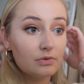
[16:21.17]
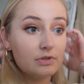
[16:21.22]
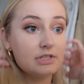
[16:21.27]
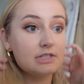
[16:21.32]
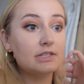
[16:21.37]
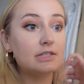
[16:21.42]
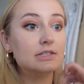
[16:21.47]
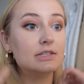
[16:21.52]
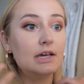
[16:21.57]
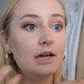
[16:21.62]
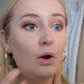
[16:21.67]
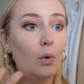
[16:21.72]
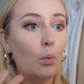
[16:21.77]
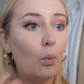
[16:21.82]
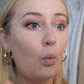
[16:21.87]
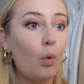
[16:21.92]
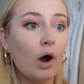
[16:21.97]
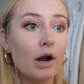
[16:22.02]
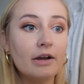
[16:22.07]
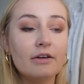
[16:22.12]
this is like
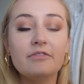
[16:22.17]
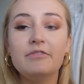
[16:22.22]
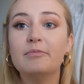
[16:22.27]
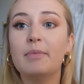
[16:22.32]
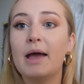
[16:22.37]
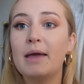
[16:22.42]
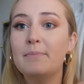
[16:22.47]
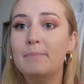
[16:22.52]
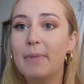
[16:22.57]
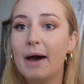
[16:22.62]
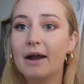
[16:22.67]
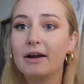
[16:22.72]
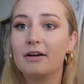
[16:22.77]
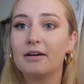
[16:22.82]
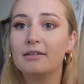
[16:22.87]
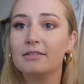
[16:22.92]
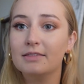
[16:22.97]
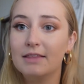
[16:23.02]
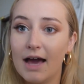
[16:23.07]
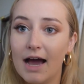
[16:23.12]
one of my
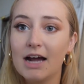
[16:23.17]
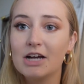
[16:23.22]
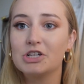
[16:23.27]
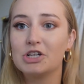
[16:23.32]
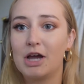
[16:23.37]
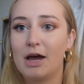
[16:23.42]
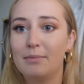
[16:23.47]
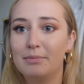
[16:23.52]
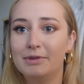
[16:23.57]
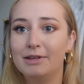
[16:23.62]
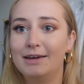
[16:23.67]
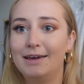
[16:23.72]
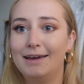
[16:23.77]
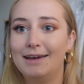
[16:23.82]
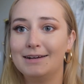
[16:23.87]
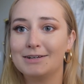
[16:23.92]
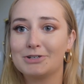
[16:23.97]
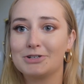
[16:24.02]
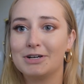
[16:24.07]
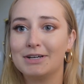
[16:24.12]
better lash
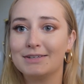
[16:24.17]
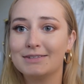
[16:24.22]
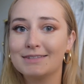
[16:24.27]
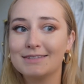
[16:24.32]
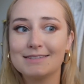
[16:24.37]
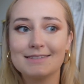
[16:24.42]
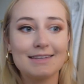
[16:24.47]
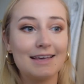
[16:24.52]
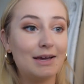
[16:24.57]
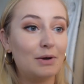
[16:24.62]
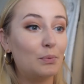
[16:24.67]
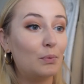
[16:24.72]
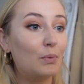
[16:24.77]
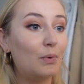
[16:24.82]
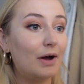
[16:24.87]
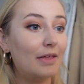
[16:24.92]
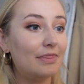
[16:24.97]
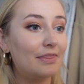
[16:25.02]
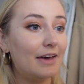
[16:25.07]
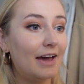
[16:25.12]
applications. Like,
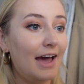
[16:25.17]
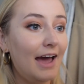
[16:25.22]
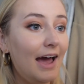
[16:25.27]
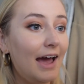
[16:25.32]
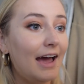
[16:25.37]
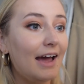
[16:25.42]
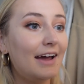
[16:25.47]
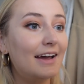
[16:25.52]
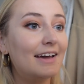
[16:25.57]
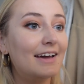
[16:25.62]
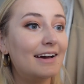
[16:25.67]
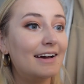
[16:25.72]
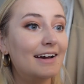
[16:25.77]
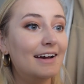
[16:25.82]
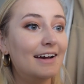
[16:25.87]
what the heck?